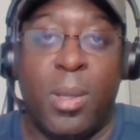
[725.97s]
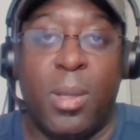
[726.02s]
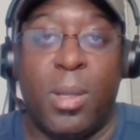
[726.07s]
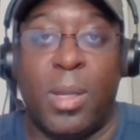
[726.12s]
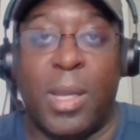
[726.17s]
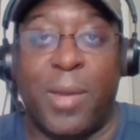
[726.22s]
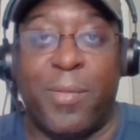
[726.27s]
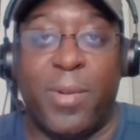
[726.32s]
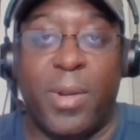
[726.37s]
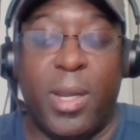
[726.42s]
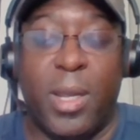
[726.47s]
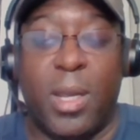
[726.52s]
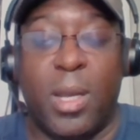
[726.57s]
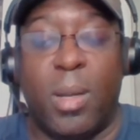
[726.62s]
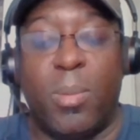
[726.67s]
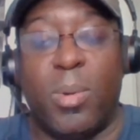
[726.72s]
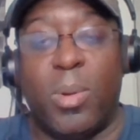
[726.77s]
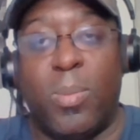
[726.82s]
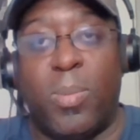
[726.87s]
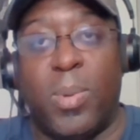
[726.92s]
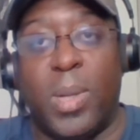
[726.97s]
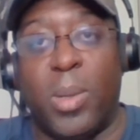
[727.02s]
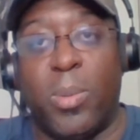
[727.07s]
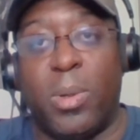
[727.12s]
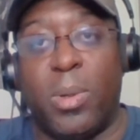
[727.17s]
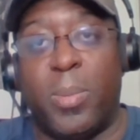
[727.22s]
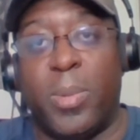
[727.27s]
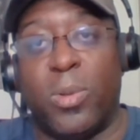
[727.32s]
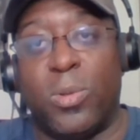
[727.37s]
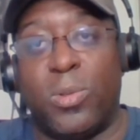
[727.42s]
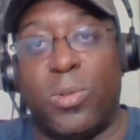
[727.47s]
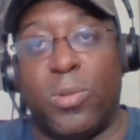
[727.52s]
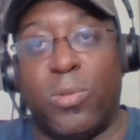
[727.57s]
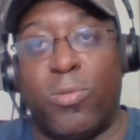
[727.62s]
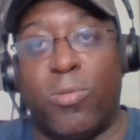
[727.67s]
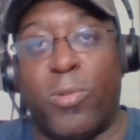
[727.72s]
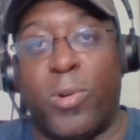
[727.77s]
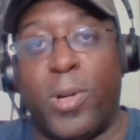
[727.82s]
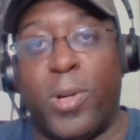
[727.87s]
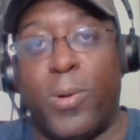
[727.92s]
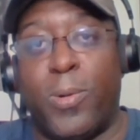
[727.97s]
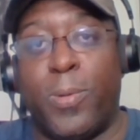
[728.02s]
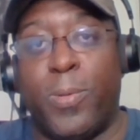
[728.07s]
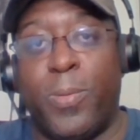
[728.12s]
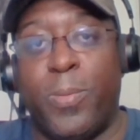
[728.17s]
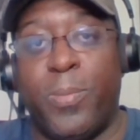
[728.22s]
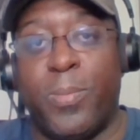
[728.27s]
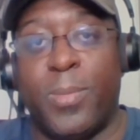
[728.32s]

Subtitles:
having any combo play with Emile Smith-Rowe,